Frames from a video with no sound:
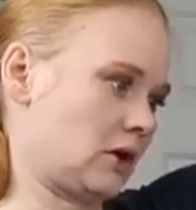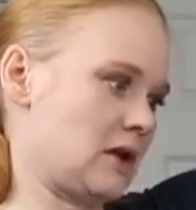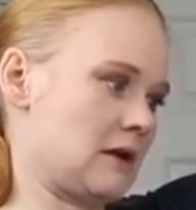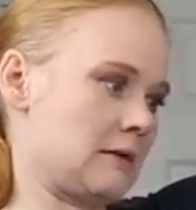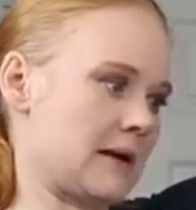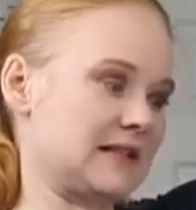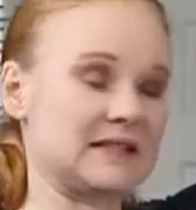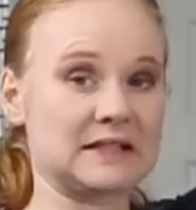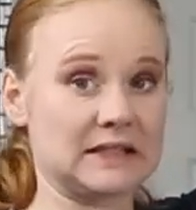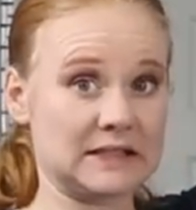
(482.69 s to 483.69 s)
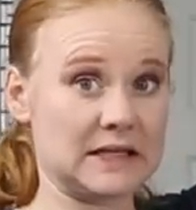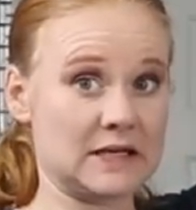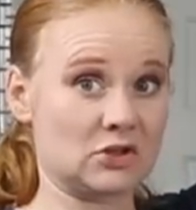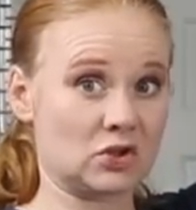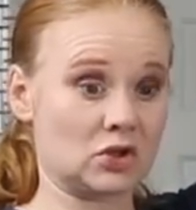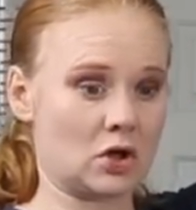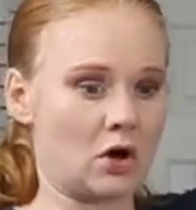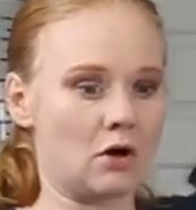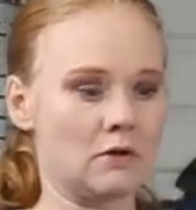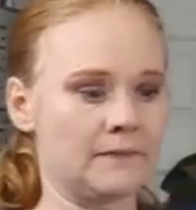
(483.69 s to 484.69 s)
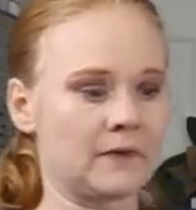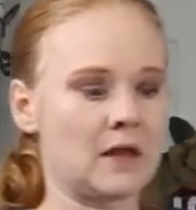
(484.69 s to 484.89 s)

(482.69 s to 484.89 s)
looking at about 16 inches tall,